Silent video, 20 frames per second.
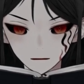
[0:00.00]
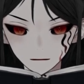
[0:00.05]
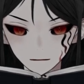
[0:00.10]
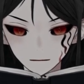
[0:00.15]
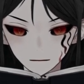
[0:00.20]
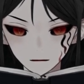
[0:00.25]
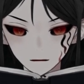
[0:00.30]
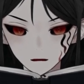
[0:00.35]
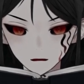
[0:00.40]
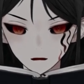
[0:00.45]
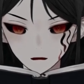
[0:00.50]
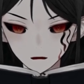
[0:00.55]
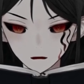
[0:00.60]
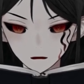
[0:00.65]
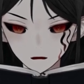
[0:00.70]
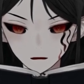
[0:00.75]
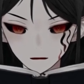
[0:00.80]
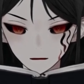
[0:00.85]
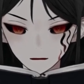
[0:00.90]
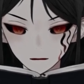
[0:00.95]
of the late
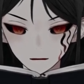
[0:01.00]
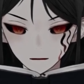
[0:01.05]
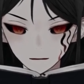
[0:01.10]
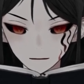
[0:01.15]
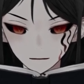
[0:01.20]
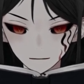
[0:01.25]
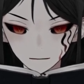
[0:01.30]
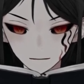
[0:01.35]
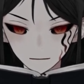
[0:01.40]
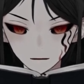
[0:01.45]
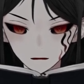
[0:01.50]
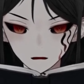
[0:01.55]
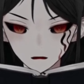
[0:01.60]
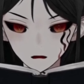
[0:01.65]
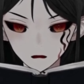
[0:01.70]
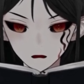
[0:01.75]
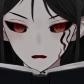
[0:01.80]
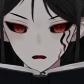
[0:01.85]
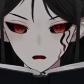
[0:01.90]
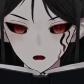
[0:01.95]
80s,
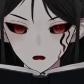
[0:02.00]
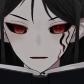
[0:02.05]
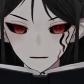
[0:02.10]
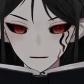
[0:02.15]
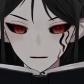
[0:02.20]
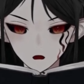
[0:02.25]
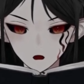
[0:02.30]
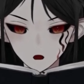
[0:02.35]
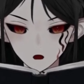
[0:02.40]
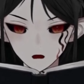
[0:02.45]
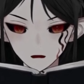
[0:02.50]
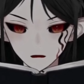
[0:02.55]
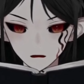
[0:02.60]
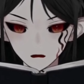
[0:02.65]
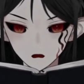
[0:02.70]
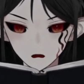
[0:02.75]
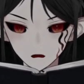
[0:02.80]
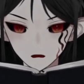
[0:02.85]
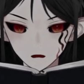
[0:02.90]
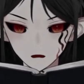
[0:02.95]
a time
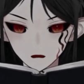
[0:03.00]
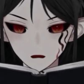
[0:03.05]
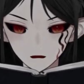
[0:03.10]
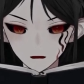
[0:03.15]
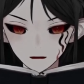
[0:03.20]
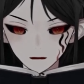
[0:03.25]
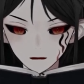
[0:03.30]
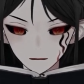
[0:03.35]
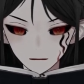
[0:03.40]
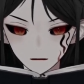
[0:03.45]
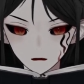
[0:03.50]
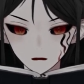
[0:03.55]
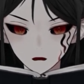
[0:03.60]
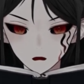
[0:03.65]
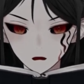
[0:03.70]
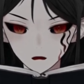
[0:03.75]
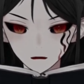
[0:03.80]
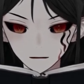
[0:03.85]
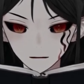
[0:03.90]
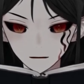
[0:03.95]
when kids
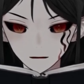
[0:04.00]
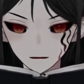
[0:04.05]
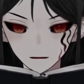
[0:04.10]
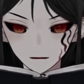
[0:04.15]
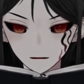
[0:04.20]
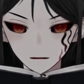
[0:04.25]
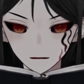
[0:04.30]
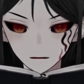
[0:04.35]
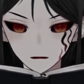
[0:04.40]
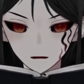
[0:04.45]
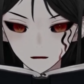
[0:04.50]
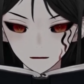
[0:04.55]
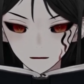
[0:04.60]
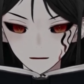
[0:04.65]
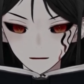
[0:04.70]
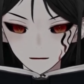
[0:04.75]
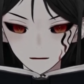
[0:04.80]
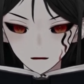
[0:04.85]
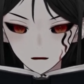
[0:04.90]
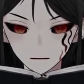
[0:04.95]
played on the
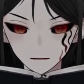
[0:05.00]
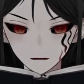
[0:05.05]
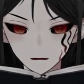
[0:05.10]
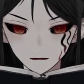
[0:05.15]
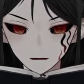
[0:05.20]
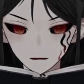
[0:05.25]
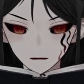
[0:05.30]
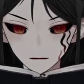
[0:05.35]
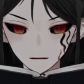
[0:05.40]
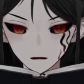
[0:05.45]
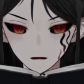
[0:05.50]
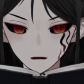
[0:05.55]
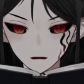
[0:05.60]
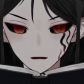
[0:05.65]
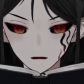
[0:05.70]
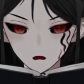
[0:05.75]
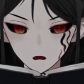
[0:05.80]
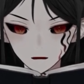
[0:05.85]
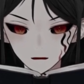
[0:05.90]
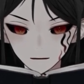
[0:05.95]
streets till the
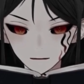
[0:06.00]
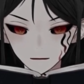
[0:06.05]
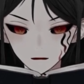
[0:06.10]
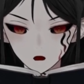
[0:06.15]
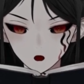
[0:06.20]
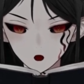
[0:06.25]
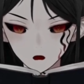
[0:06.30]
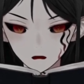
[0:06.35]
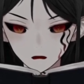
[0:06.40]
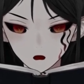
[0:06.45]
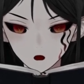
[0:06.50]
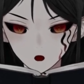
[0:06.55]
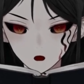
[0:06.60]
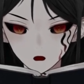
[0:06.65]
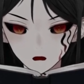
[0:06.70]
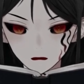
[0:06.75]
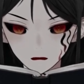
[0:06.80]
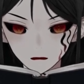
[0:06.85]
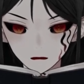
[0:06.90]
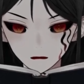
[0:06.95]
streetlights came
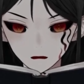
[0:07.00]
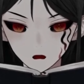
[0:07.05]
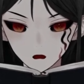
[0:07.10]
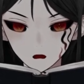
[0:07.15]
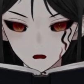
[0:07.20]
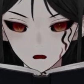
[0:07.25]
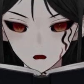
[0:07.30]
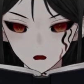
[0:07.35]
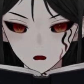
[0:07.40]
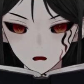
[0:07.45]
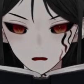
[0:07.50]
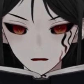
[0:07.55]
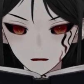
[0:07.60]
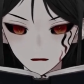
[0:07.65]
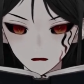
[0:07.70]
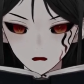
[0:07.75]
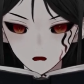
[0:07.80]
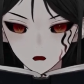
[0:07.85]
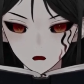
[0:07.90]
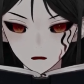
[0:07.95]
on,
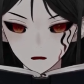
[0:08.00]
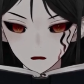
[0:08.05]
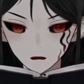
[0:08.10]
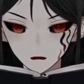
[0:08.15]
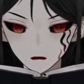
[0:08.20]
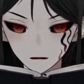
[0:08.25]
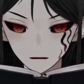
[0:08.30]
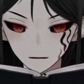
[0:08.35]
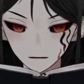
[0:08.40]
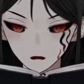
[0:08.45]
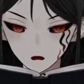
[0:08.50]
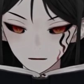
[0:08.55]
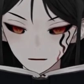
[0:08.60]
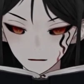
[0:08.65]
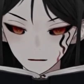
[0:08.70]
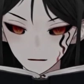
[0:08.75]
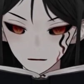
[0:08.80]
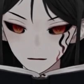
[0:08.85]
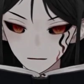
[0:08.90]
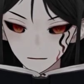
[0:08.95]
and riding your
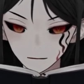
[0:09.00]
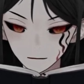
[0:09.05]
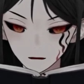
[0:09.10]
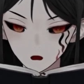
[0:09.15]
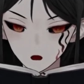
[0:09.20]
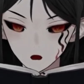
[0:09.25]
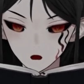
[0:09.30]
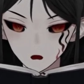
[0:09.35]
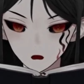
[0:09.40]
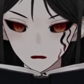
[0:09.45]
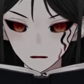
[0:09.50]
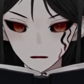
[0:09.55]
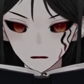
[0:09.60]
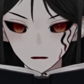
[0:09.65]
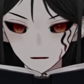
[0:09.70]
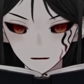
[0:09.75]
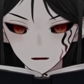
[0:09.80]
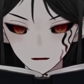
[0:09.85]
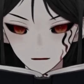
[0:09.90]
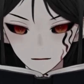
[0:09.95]
bike through town
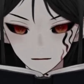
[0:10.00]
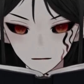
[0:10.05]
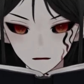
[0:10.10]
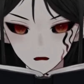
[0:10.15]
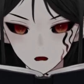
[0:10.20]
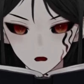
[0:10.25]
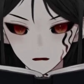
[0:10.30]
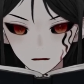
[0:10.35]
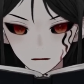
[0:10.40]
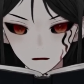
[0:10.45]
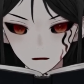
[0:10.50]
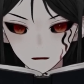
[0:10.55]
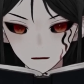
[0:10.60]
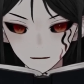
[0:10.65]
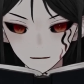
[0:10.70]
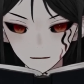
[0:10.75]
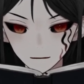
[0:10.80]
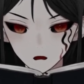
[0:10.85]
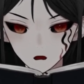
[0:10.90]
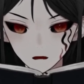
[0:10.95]
was as normal
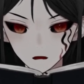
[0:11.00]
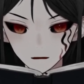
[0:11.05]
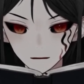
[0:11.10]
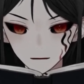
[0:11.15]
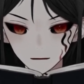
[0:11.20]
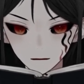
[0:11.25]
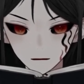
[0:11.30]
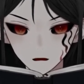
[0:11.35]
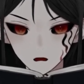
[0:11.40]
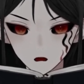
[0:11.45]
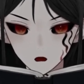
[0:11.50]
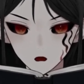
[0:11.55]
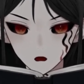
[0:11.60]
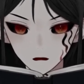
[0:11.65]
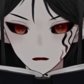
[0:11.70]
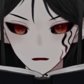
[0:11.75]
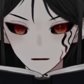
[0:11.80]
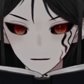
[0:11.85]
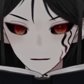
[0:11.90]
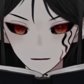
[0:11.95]
as going to the
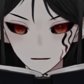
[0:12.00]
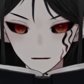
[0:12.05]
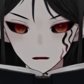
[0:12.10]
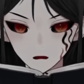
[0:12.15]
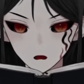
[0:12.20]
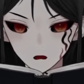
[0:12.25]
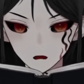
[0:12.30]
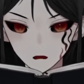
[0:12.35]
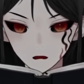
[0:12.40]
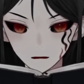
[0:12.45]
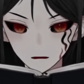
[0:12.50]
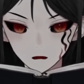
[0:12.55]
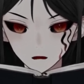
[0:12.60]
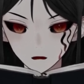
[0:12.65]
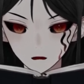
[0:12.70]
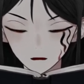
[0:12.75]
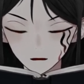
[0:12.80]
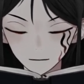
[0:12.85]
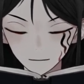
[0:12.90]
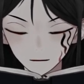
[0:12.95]
corner store
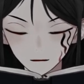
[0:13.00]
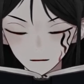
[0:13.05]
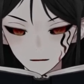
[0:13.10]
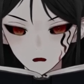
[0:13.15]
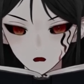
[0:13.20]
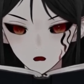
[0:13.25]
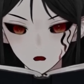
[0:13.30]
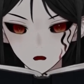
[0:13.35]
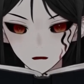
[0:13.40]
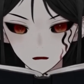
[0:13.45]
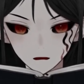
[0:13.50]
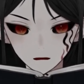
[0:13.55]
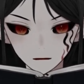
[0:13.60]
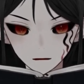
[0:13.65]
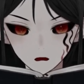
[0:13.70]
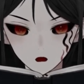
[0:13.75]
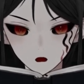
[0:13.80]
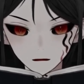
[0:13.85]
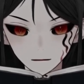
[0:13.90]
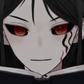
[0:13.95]
to buy your
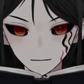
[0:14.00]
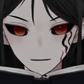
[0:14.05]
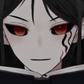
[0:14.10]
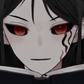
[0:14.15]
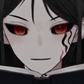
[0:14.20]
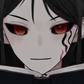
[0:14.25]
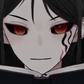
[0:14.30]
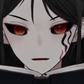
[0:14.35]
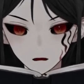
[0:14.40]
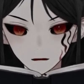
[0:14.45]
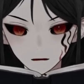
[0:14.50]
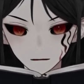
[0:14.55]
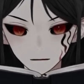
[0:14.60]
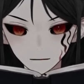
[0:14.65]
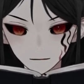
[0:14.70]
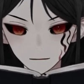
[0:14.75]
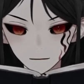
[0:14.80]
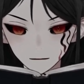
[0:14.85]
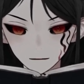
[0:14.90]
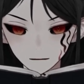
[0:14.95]
mom's
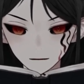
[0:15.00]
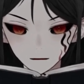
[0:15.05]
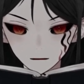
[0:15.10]
smokes.